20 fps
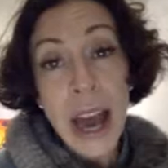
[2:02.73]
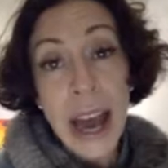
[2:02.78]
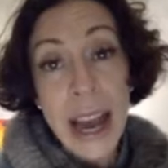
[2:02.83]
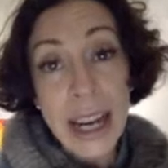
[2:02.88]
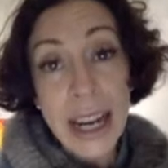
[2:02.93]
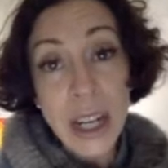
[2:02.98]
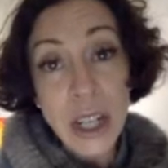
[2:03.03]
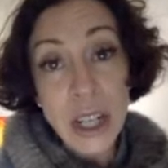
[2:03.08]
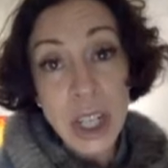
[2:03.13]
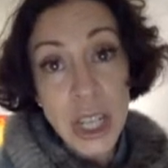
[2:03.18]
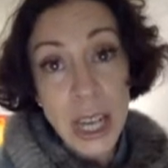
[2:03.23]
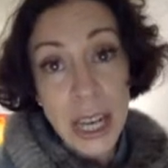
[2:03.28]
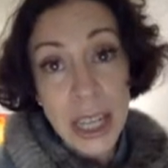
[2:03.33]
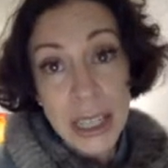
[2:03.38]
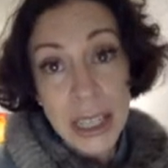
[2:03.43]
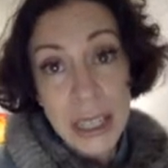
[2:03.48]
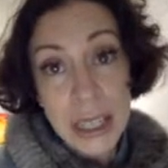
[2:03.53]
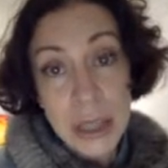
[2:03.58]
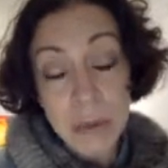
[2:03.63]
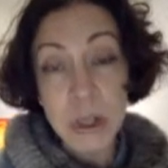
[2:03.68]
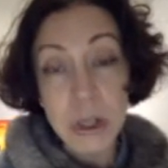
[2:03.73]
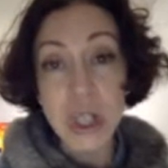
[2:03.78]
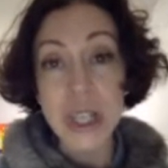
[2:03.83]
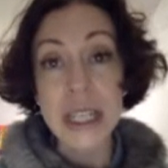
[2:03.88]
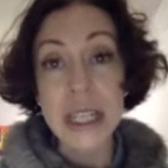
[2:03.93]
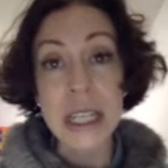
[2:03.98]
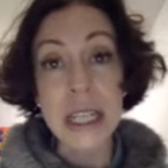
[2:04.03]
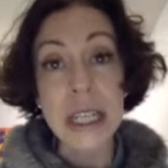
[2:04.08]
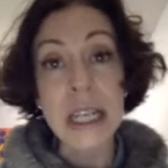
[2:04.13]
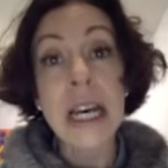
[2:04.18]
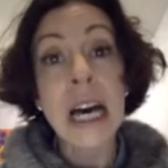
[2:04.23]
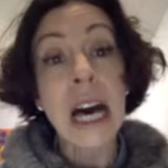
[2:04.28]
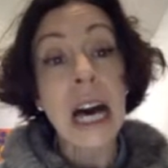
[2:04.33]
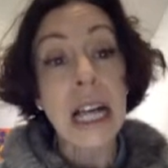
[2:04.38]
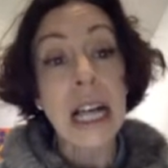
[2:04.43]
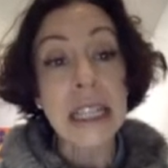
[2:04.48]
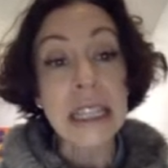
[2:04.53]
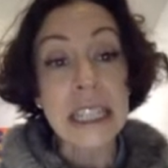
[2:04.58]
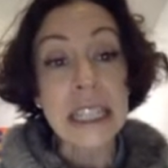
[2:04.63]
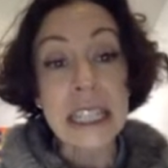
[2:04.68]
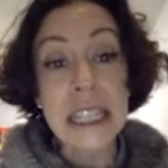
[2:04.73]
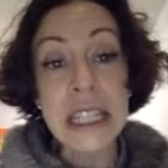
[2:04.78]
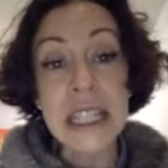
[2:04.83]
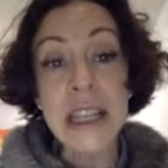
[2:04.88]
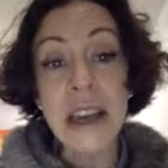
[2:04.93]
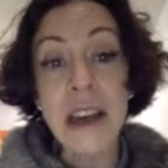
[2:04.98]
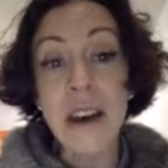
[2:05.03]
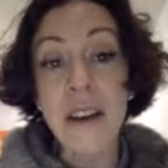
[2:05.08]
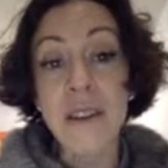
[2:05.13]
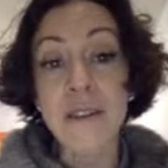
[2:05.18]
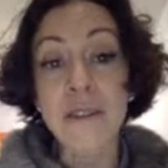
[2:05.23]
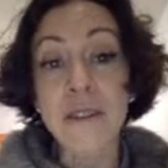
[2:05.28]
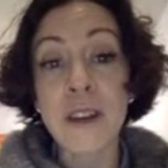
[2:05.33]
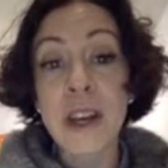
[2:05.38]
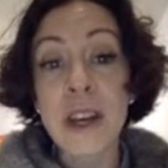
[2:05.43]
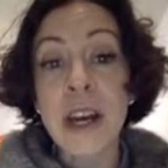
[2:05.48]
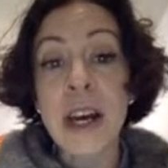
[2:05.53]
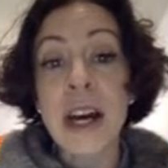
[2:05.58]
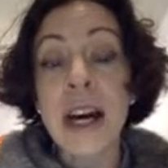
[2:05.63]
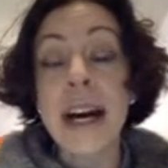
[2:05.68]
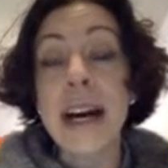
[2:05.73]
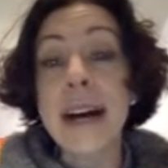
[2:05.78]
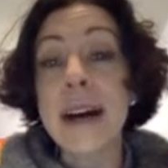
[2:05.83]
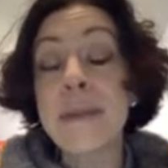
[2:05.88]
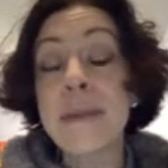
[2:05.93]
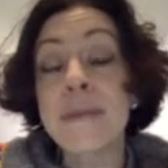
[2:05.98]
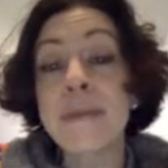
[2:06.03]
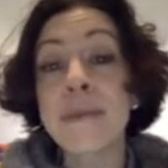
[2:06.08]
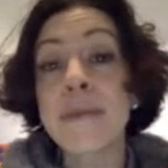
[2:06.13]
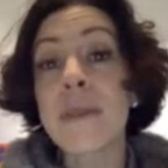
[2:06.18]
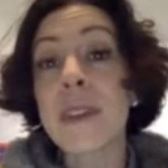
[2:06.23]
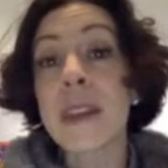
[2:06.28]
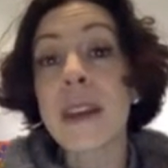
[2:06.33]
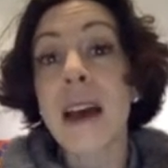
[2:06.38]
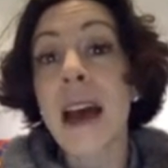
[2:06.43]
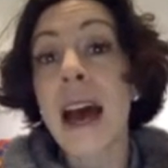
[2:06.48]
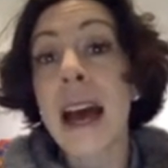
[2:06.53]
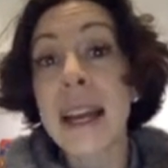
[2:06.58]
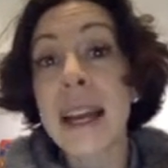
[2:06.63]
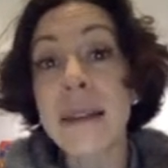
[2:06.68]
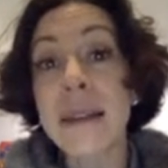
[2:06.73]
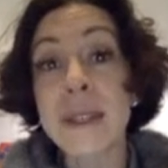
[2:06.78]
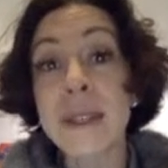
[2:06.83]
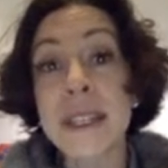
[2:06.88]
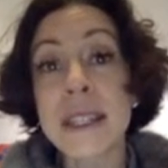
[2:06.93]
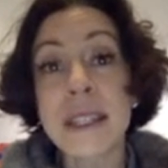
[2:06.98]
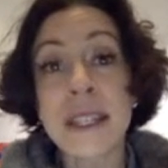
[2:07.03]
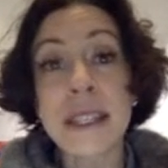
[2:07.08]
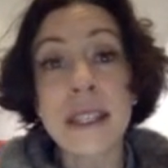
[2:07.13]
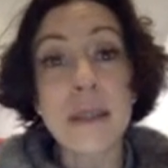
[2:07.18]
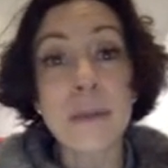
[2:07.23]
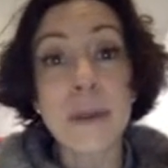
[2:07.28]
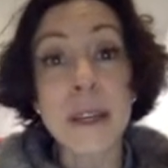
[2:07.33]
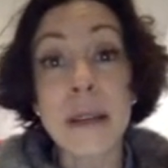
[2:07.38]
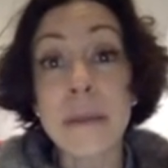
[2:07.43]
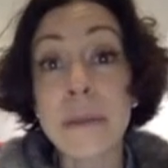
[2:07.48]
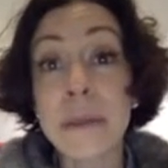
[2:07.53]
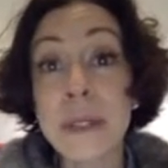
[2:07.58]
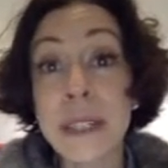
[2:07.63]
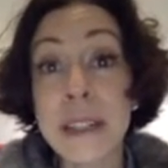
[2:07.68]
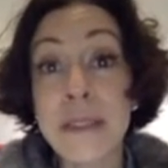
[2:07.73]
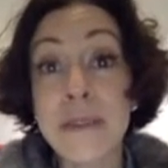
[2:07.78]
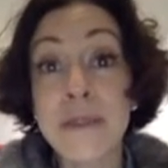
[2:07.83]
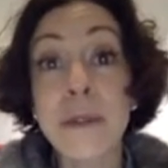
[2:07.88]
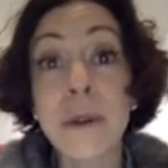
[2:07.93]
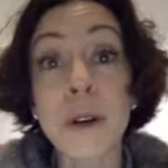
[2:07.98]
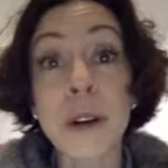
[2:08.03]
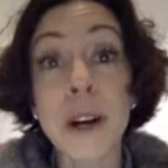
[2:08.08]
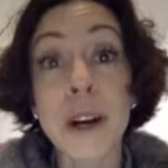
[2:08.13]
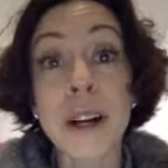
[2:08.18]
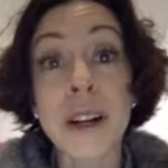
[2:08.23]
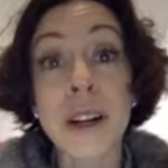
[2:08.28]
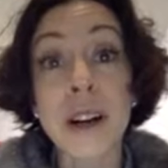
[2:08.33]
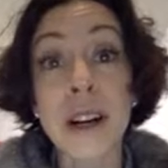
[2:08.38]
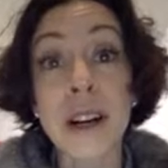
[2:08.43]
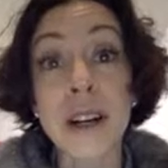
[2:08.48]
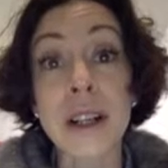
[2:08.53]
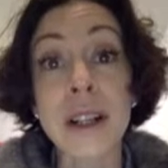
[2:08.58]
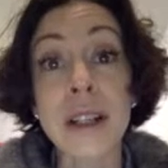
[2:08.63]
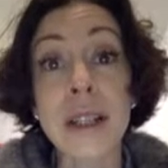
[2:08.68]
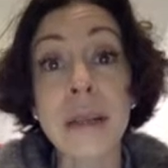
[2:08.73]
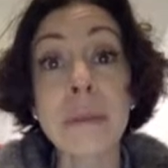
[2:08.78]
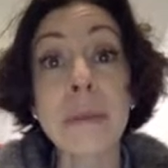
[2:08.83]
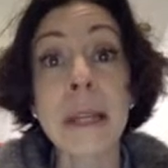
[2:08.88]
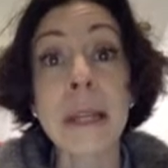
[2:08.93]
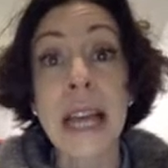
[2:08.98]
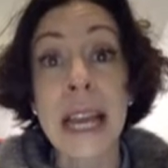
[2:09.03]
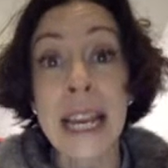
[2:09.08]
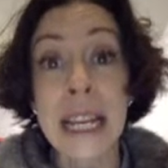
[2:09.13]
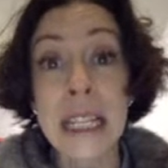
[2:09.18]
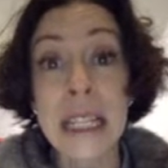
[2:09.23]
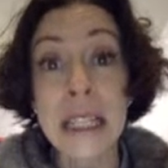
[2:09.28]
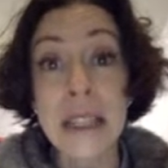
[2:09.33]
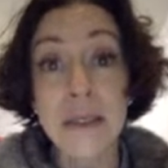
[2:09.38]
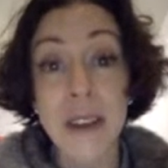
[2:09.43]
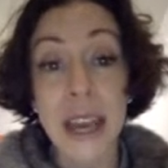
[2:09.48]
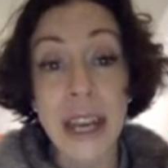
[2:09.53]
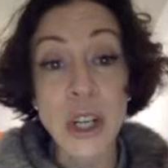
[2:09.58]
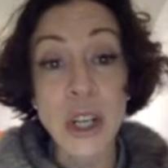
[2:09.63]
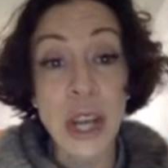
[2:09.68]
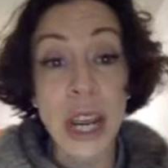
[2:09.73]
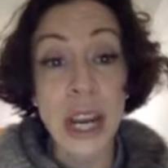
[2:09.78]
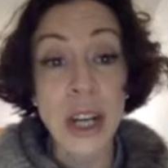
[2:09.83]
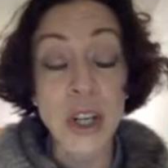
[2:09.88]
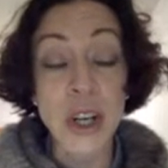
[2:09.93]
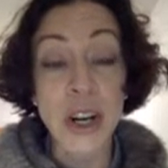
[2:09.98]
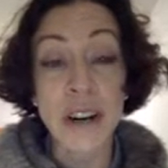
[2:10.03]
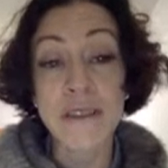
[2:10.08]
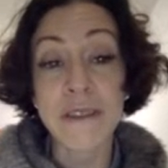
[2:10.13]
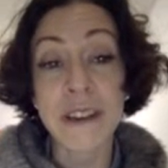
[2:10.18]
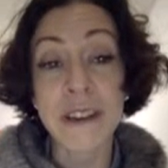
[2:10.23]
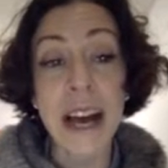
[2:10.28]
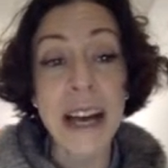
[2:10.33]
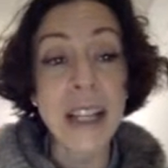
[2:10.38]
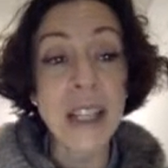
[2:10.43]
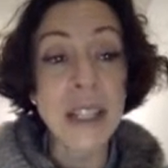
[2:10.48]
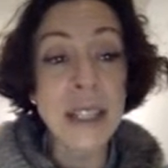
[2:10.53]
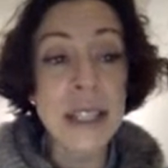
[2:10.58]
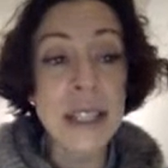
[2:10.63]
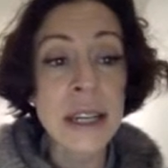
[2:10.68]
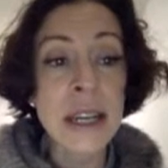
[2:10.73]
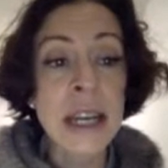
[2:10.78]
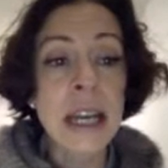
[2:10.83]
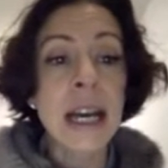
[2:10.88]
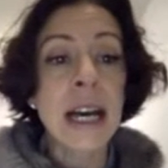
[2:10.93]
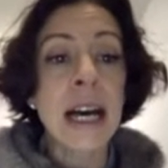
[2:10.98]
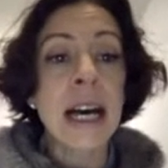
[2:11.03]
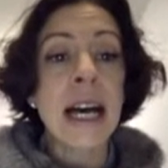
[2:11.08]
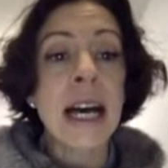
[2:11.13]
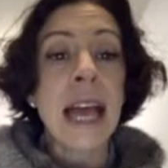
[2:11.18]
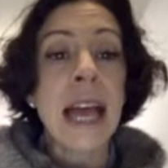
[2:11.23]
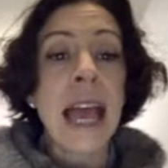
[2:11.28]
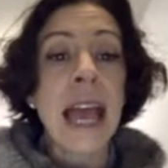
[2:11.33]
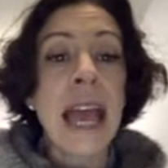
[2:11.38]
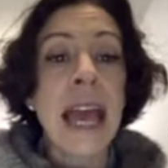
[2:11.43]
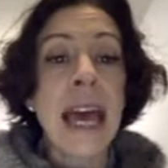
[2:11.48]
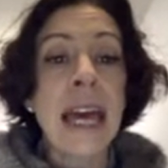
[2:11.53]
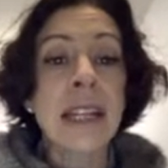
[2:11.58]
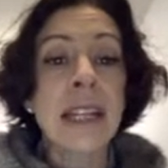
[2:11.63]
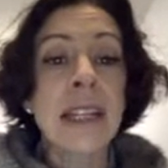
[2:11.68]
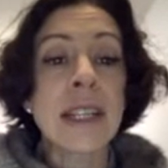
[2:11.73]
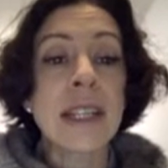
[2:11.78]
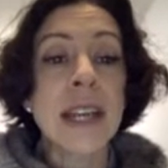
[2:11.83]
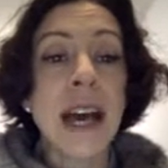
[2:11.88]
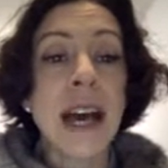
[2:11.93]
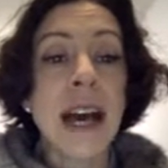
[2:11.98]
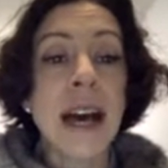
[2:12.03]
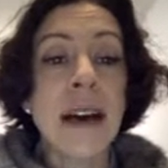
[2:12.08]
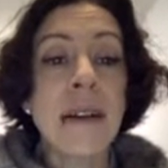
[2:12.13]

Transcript: hire checklist, which is a list of items that need to be completed for our compliance of HR files. And